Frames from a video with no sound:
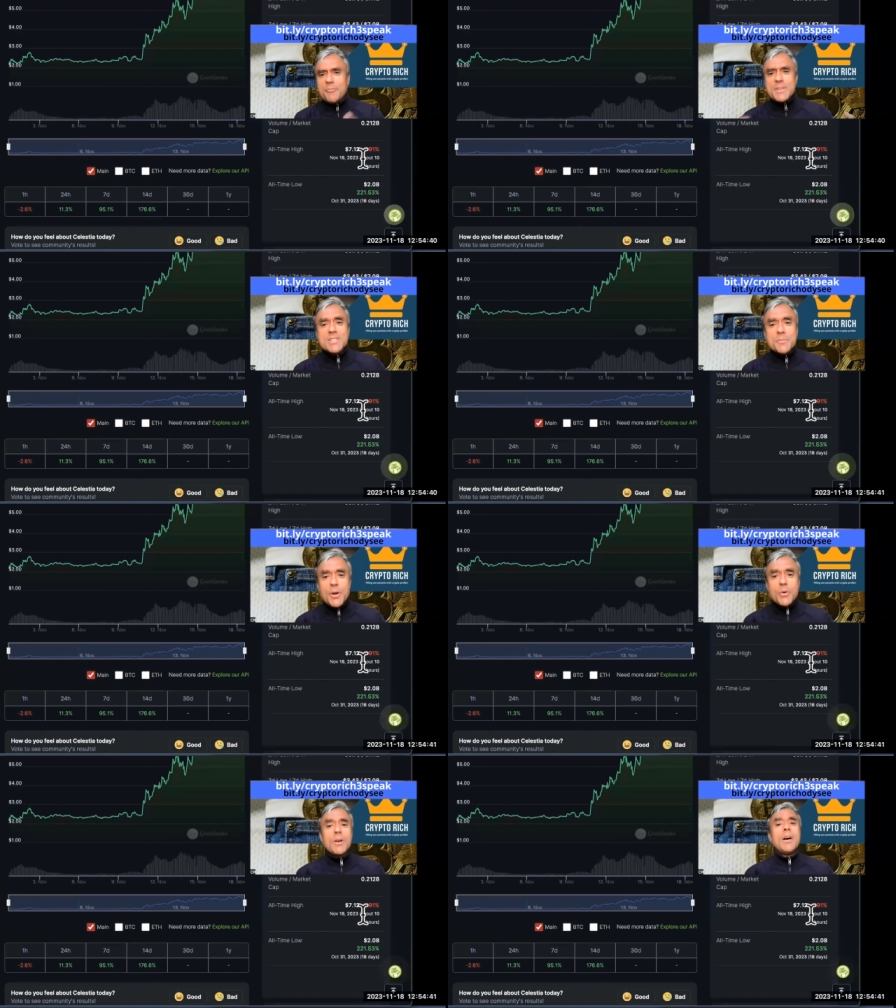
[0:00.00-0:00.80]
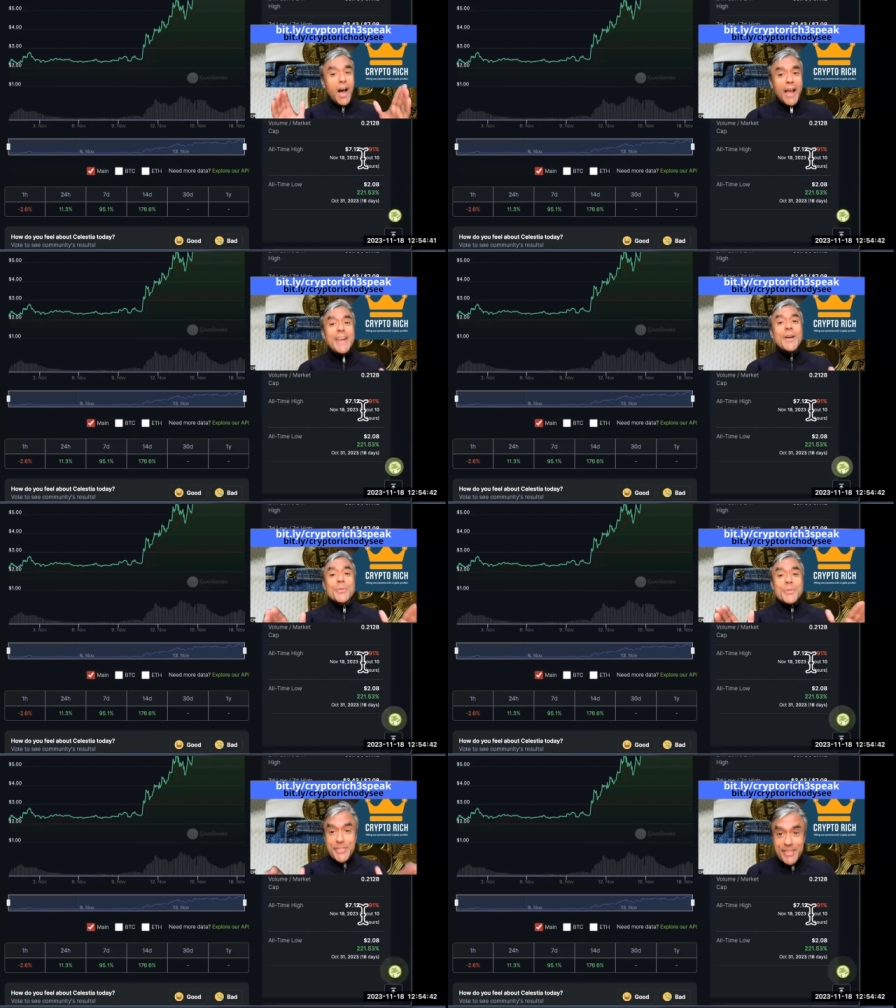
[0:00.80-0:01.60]
missed the boat. I
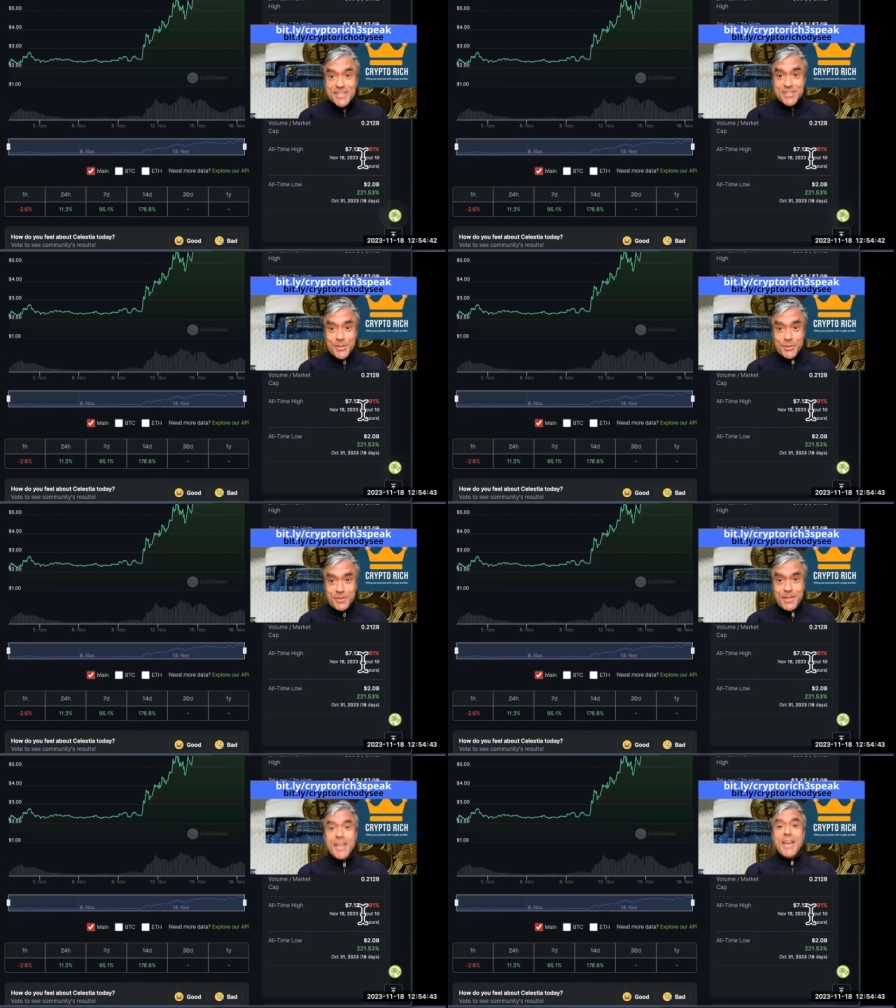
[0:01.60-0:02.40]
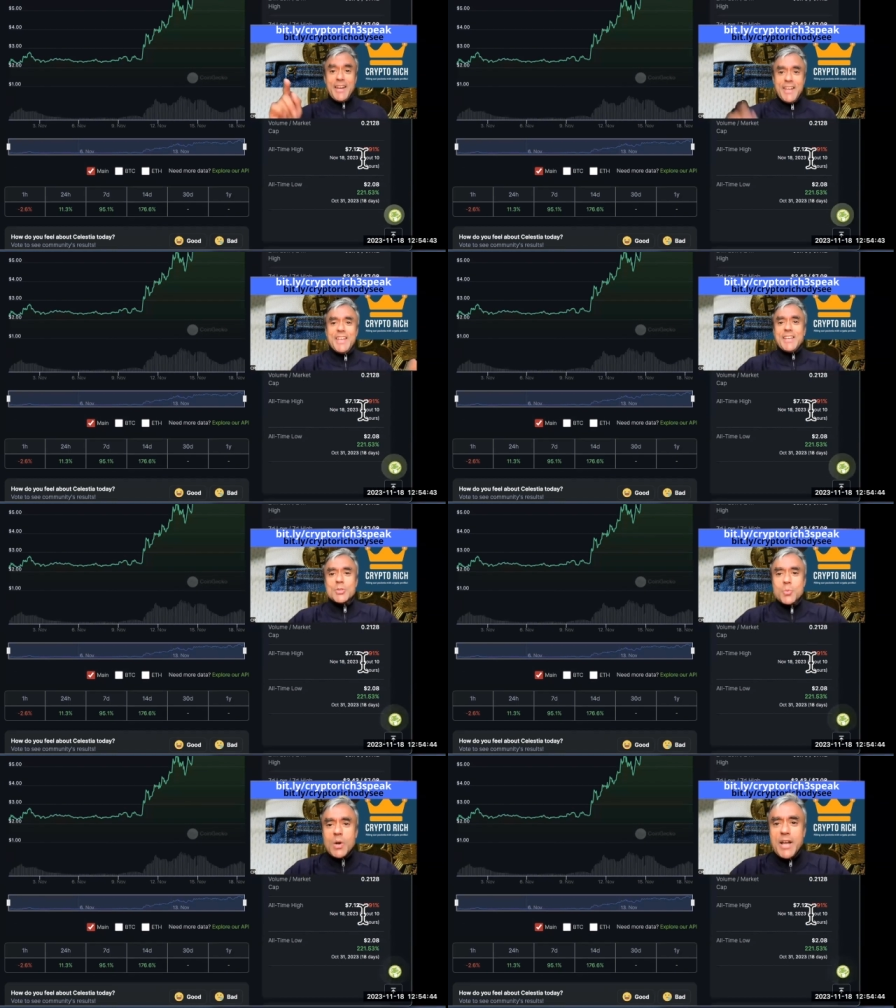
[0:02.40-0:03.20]
don't think so. And here's
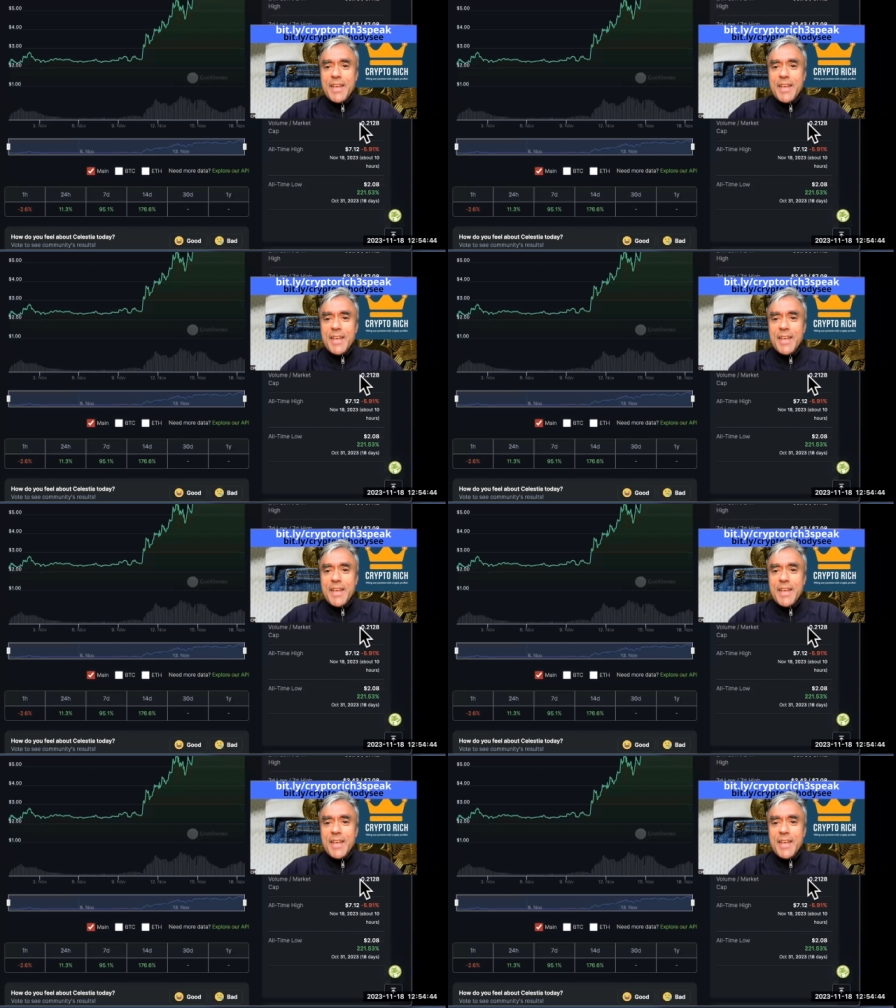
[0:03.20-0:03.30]
why.